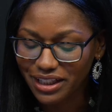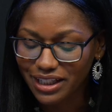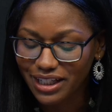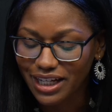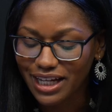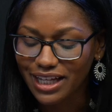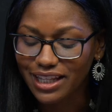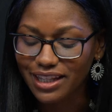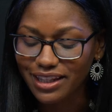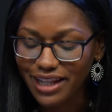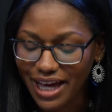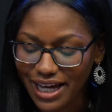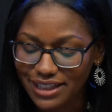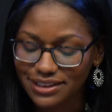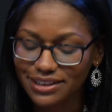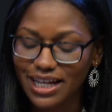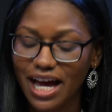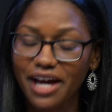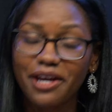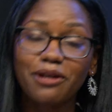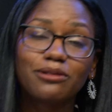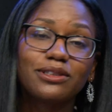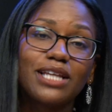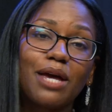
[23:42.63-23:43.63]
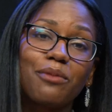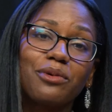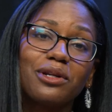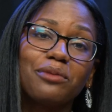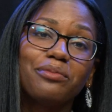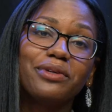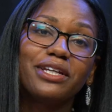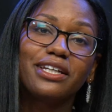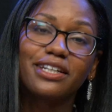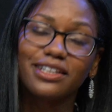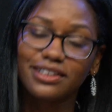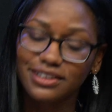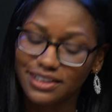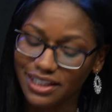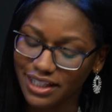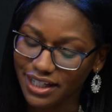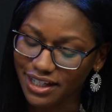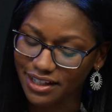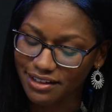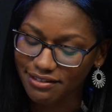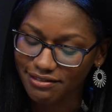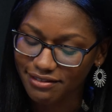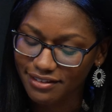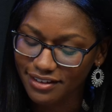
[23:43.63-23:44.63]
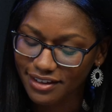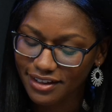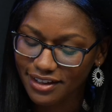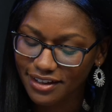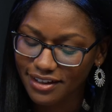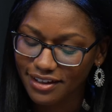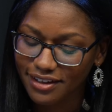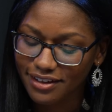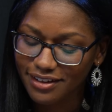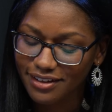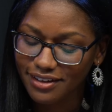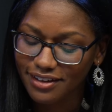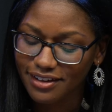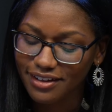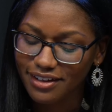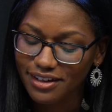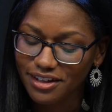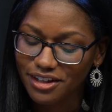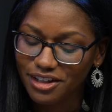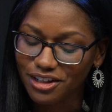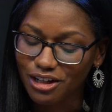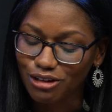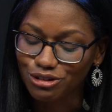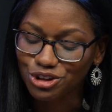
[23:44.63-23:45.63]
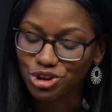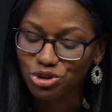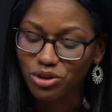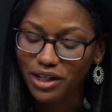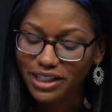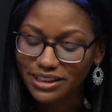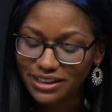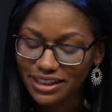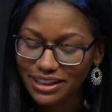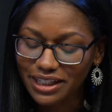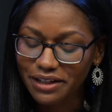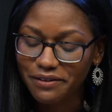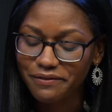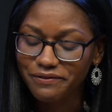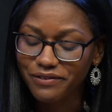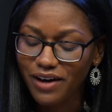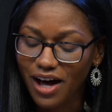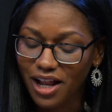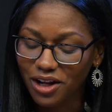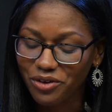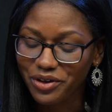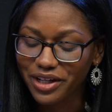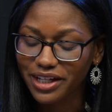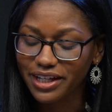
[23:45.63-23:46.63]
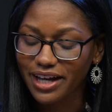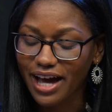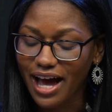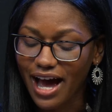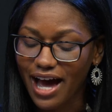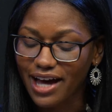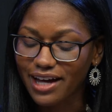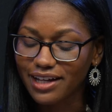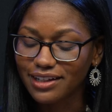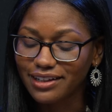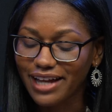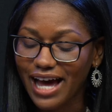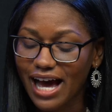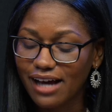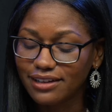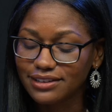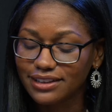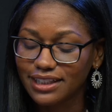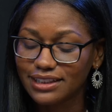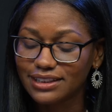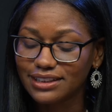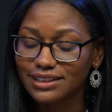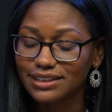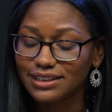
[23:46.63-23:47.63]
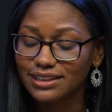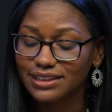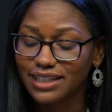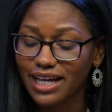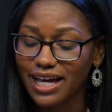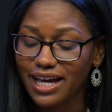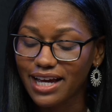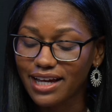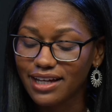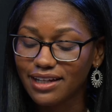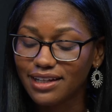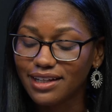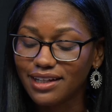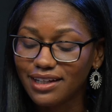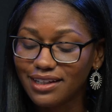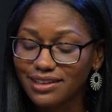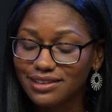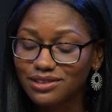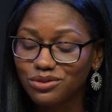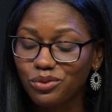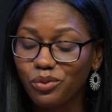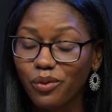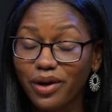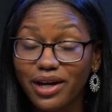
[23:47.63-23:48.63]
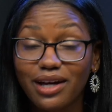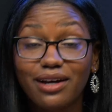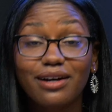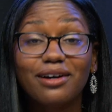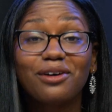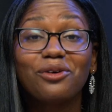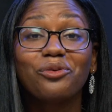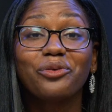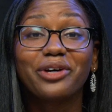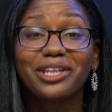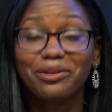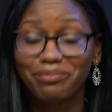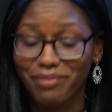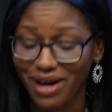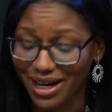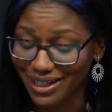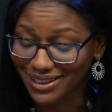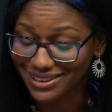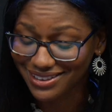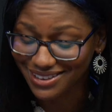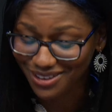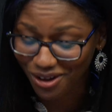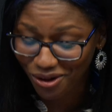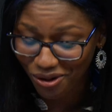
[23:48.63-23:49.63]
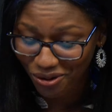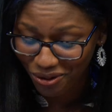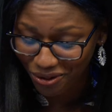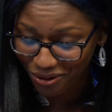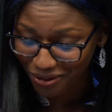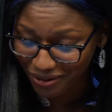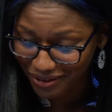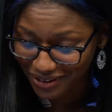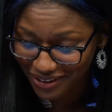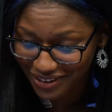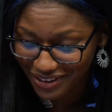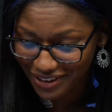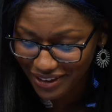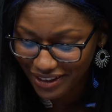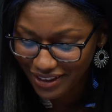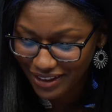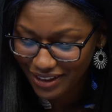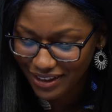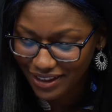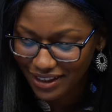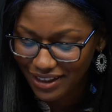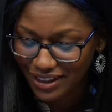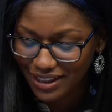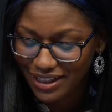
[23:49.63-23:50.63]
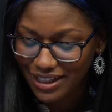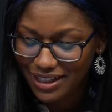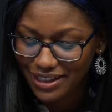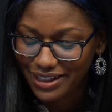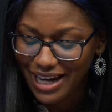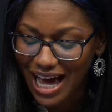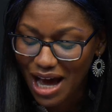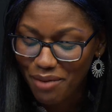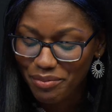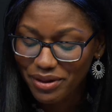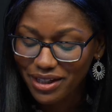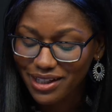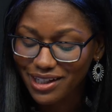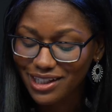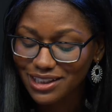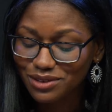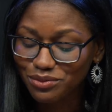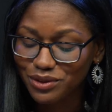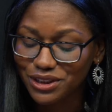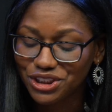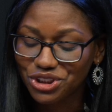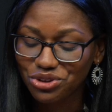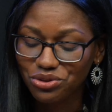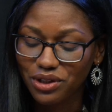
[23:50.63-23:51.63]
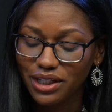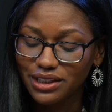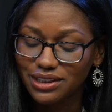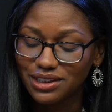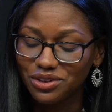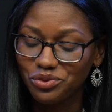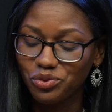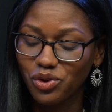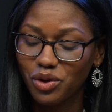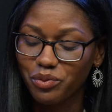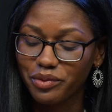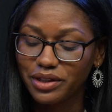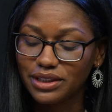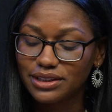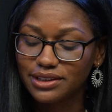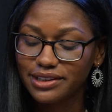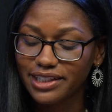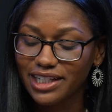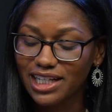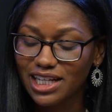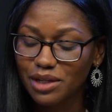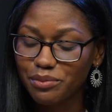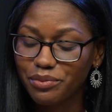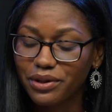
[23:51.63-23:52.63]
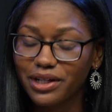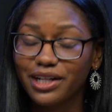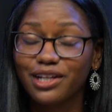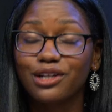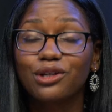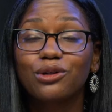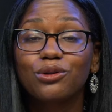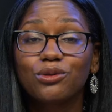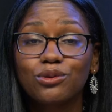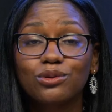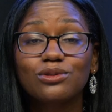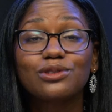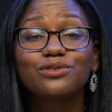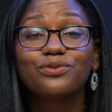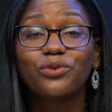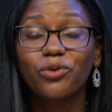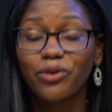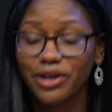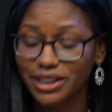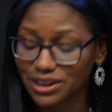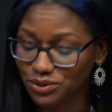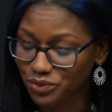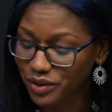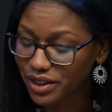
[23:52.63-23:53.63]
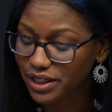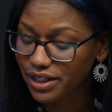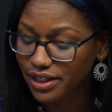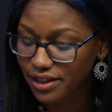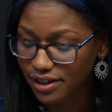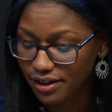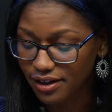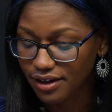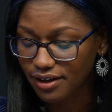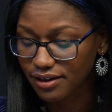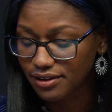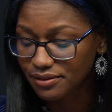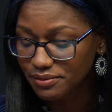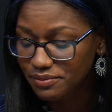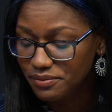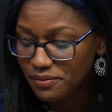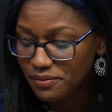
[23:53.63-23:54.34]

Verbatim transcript: And that's how he was able to be content. You know, trusting and following God allows us to say, It's well with my soul. Not because we trust in what we see, but in whose voice we hear.